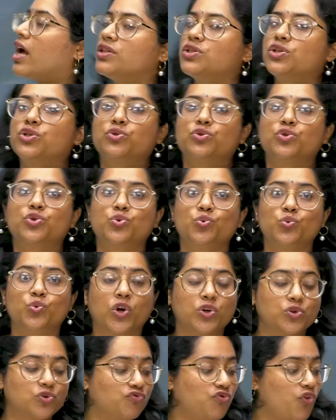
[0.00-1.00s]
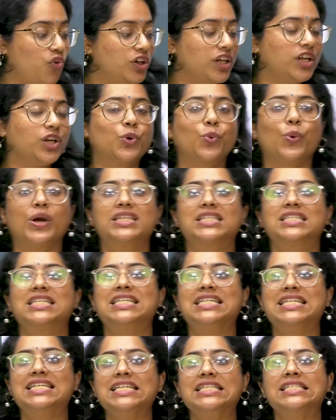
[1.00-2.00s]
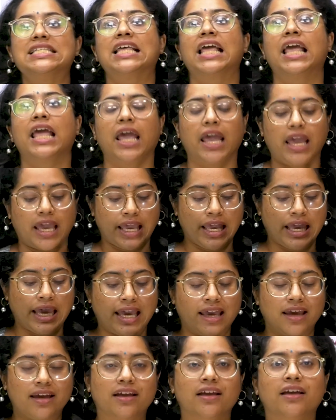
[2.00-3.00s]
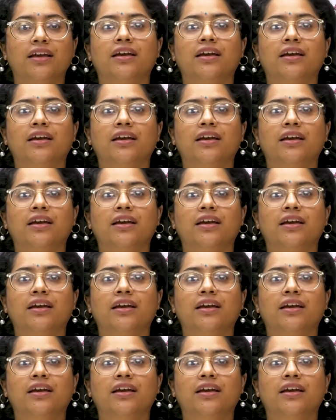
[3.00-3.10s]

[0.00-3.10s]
answer to this 2014 question is A.